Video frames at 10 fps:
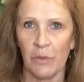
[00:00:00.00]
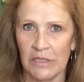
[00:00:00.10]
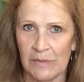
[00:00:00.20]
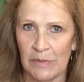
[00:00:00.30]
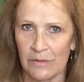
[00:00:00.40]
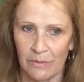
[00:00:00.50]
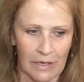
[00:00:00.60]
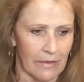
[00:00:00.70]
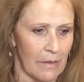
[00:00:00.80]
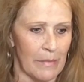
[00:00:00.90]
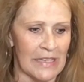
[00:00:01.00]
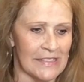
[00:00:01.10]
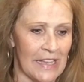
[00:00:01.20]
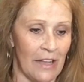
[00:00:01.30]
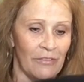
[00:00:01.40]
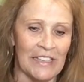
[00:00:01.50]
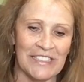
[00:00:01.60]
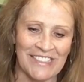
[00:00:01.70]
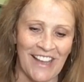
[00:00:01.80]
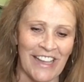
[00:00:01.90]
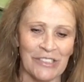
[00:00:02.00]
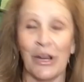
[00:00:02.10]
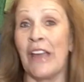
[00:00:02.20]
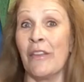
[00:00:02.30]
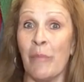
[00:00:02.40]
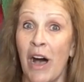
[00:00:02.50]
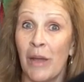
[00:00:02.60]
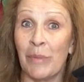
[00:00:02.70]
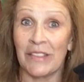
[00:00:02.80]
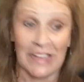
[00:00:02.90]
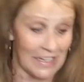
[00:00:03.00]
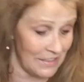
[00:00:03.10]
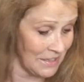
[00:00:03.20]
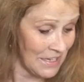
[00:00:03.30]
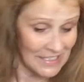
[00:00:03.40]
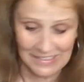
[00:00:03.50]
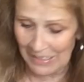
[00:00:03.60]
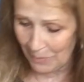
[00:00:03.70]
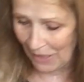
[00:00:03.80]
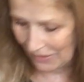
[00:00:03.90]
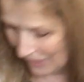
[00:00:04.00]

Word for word: wants me to wear them myself. I did not try them on, but they seem like